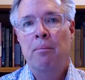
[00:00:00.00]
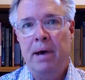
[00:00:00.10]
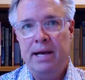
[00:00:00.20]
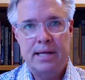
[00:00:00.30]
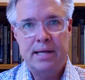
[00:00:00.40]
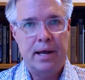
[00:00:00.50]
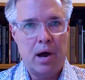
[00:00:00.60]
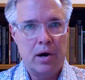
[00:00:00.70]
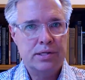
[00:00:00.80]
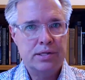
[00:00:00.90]
based on
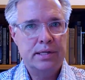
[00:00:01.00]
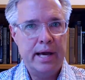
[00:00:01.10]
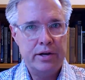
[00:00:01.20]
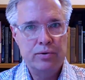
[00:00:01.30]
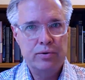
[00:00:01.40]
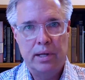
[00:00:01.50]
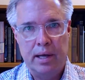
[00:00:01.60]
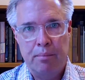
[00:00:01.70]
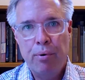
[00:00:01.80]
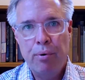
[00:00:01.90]
our
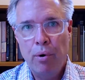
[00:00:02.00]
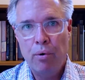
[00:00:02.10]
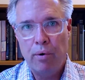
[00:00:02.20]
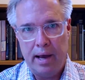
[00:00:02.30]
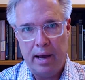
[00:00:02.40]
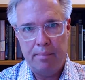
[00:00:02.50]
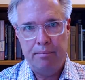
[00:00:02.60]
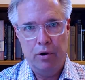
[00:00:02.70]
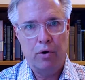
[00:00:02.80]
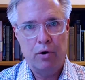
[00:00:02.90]
scheduling
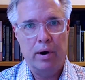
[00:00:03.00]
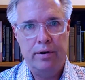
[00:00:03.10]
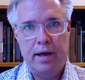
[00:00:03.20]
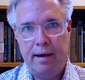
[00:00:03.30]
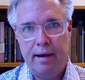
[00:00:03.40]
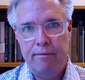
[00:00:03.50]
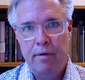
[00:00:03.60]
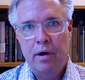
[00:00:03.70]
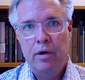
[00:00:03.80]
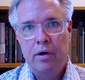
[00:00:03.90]
program, you're going to have
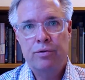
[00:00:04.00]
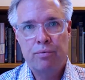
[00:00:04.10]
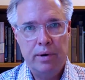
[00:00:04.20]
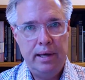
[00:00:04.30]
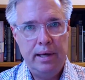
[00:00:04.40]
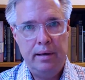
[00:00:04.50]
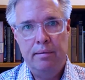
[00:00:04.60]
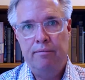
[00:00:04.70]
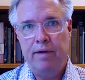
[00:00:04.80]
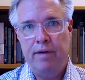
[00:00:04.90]
3
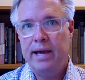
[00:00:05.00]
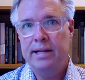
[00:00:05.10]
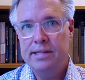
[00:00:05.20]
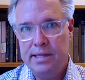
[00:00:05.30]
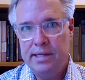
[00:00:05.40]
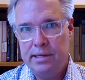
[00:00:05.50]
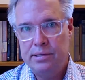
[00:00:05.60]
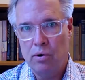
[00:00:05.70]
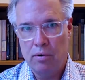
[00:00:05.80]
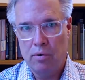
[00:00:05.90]

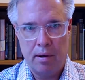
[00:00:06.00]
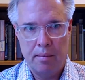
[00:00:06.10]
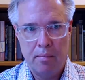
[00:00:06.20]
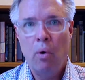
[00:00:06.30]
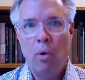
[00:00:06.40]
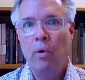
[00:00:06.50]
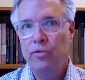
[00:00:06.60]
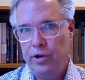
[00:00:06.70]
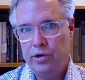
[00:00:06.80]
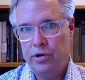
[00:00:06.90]
vacancies or
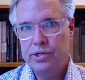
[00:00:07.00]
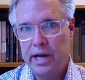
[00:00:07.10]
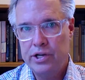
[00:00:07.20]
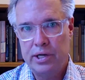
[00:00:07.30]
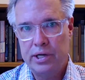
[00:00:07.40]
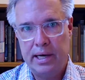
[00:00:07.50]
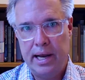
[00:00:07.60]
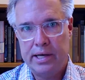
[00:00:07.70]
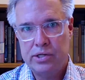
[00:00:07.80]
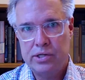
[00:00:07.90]
holes in your scheduling
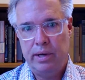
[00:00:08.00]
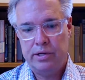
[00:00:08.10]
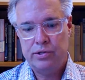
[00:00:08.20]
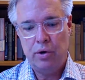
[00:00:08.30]
next week.